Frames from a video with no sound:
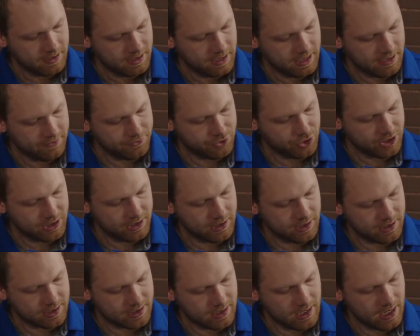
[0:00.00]
If she
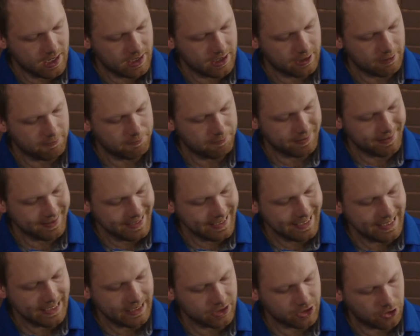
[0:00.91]
does not
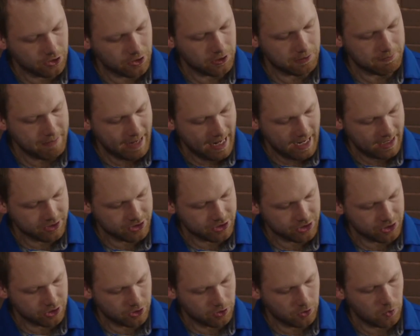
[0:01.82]
please her
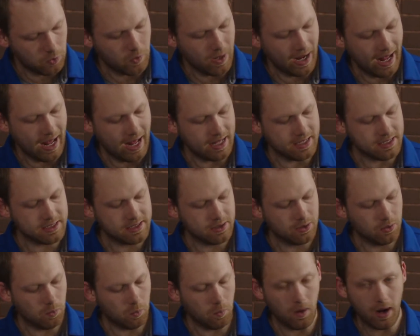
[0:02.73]
master, who has
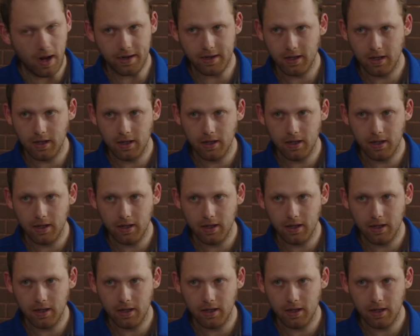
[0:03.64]
what?